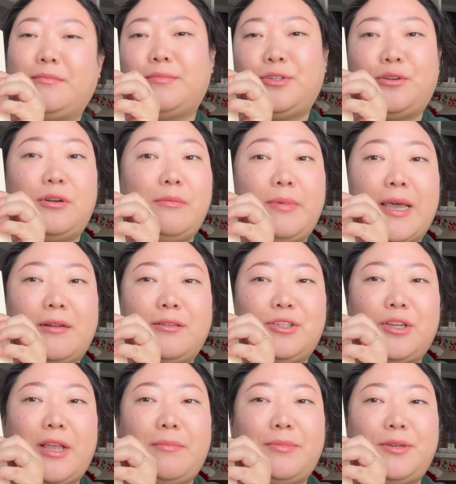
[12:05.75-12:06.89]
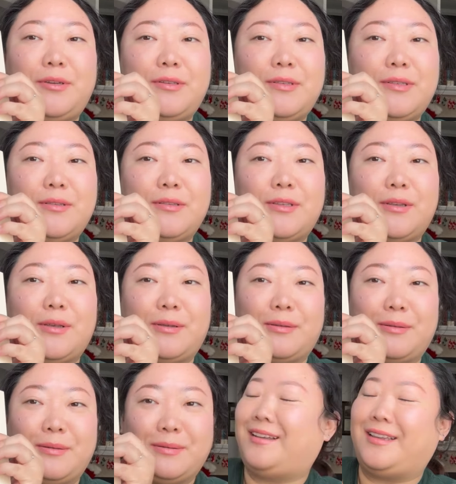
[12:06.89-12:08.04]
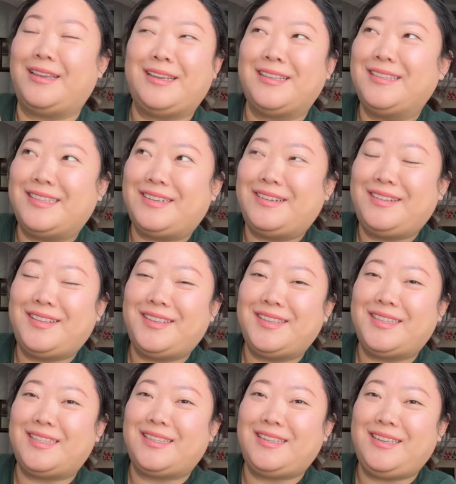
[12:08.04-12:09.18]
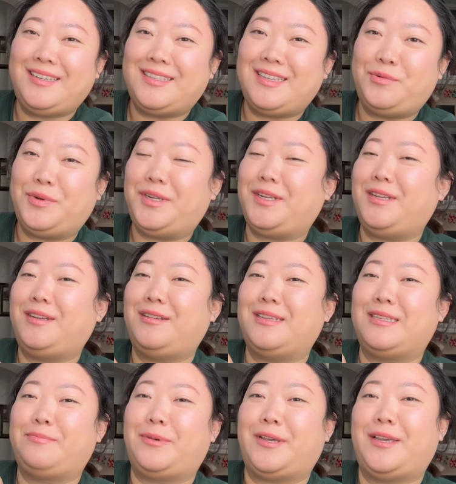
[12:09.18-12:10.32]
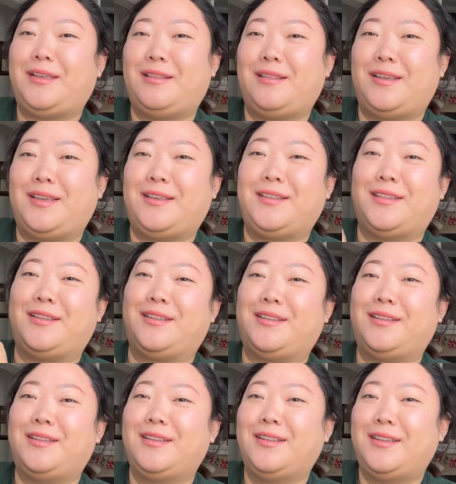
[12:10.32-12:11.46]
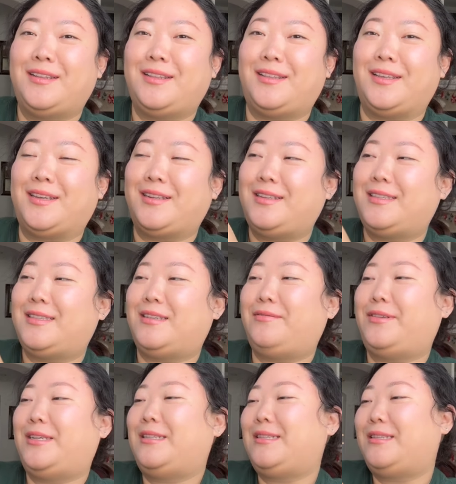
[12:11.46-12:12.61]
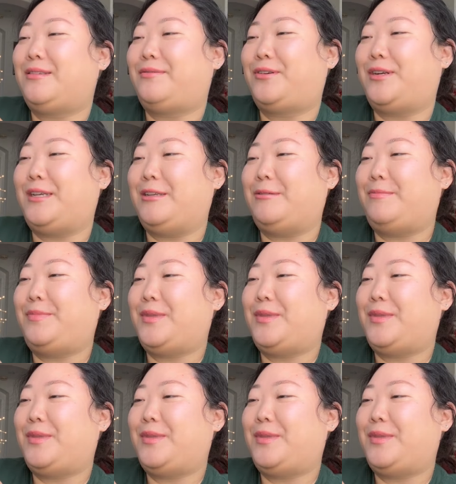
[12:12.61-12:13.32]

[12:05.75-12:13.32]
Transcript: short battle chapters. So I consider this easy reading despite like the thickness of it for him.